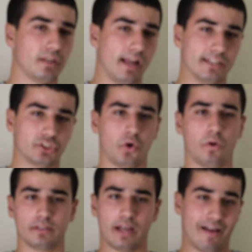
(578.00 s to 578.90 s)

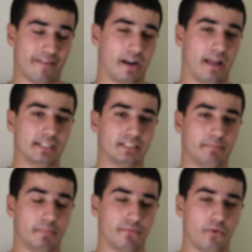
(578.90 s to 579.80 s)
Assault, I've analyzed
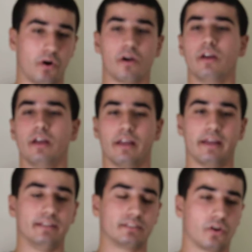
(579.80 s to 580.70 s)
it before.
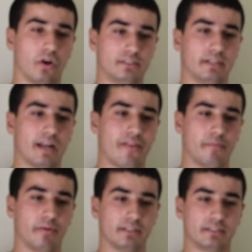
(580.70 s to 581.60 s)
It's causing
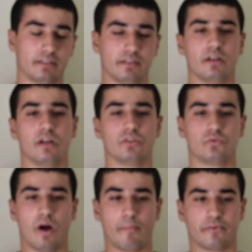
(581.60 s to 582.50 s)
another person
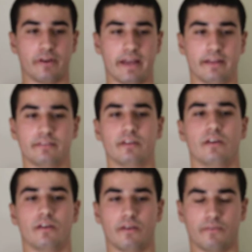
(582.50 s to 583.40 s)
to apprehend
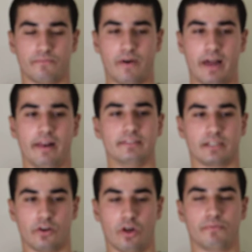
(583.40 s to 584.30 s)
violence,
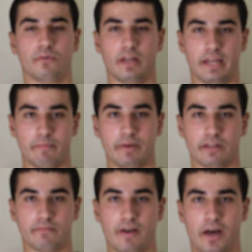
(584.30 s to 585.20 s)
unlawful and
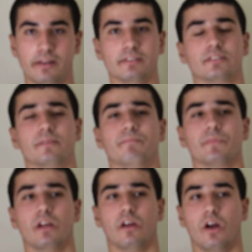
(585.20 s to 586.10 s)
immediate violence.
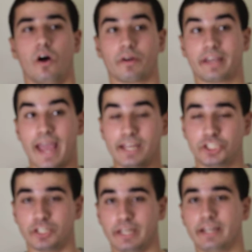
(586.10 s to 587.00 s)

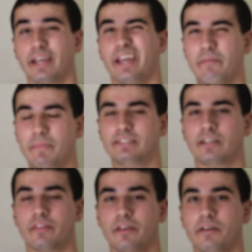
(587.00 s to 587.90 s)
Occasioning, it means
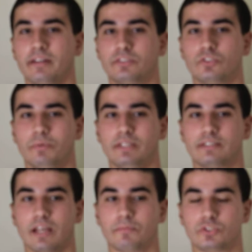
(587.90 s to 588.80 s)
that there needs to be
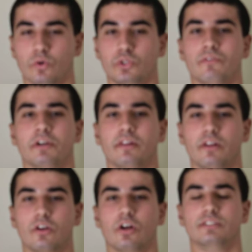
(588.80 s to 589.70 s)
some sort of a
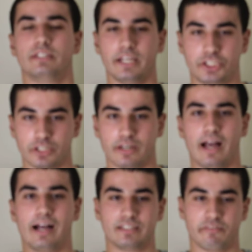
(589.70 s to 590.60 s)
causation,
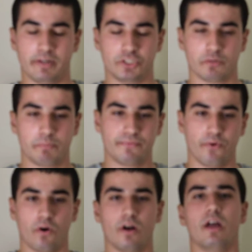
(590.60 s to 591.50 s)
as I've mentioned
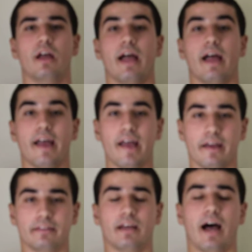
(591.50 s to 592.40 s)
before.
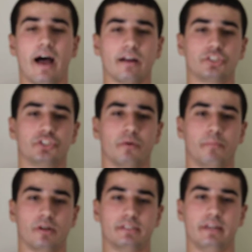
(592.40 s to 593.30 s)
And actual
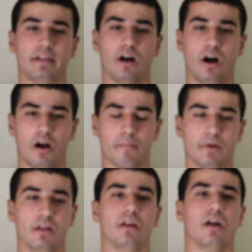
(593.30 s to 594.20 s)
bodily
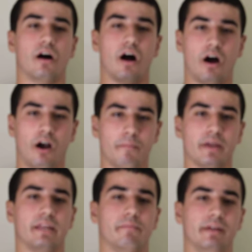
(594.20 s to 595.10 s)
harm.
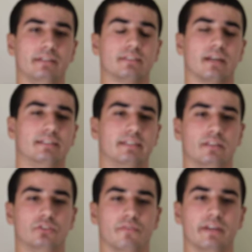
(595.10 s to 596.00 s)
Harm, it means a
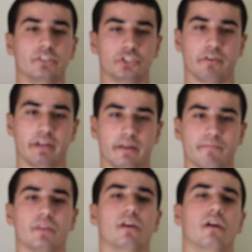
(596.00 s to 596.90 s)
sense of injury.
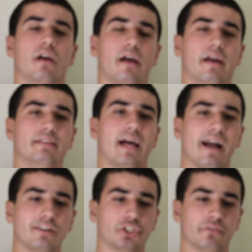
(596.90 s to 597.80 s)
And
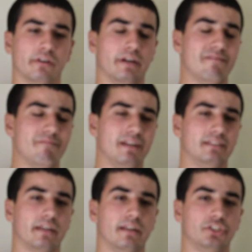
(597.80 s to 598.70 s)
actual, it
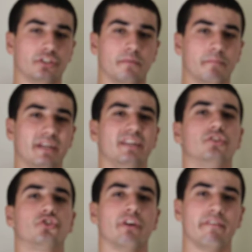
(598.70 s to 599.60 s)
means that it shouldn't be
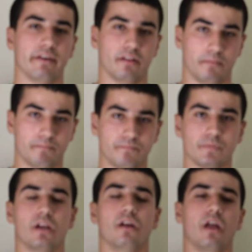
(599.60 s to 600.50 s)
trivial.
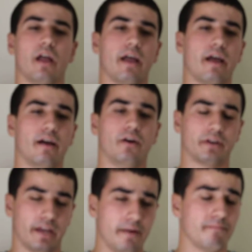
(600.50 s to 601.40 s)

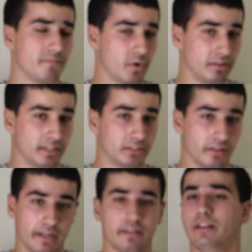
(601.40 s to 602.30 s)
Okay, you
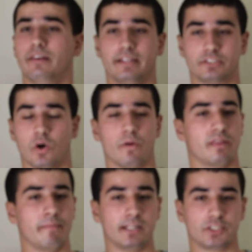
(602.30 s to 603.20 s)
understood it. Let's go on
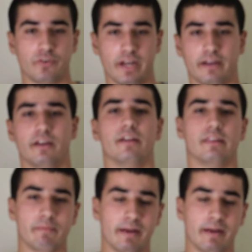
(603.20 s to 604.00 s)
the mens rea. The